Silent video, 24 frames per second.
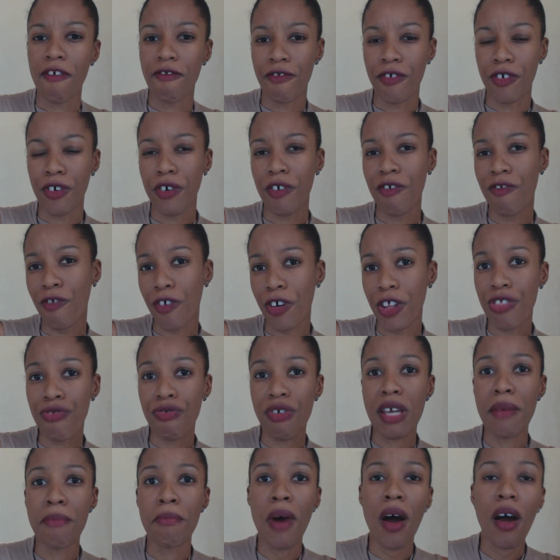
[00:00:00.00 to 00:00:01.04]
for
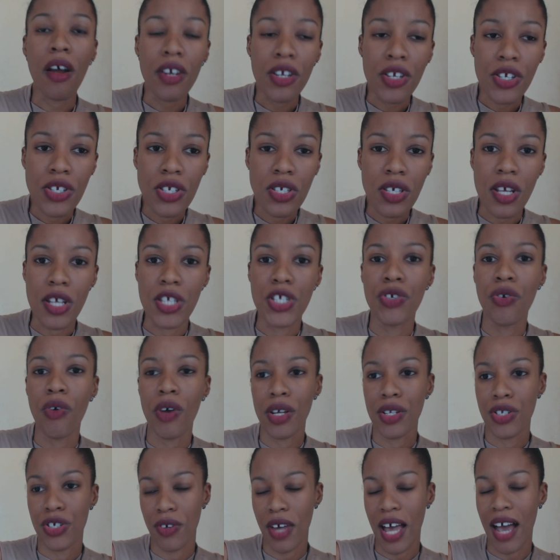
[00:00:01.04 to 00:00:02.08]
3 months is
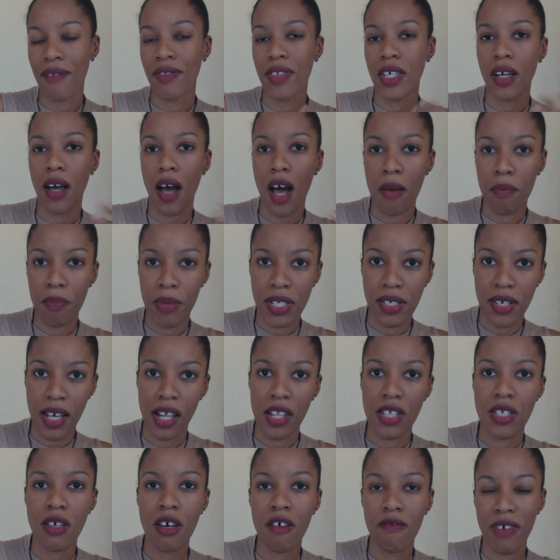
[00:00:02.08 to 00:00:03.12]
going to have the
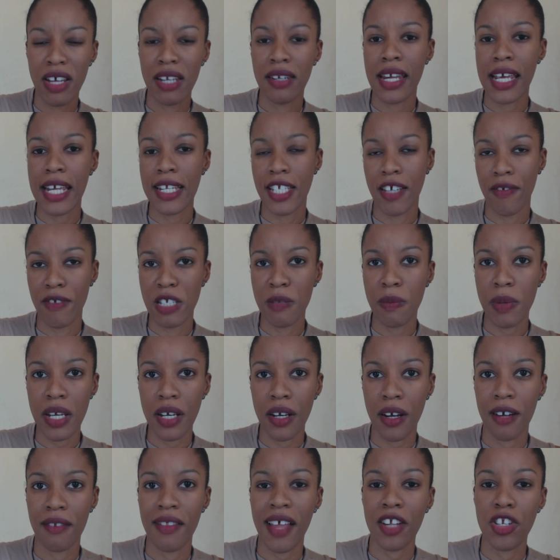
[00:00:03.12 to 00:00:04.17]
competence of a native
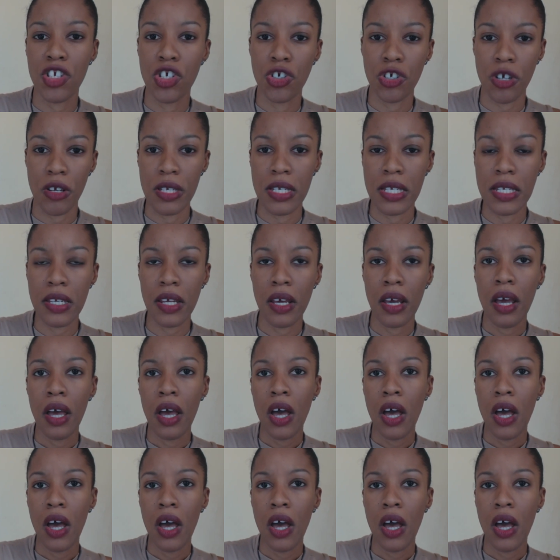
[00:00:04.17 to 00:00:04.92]
speaker. That's just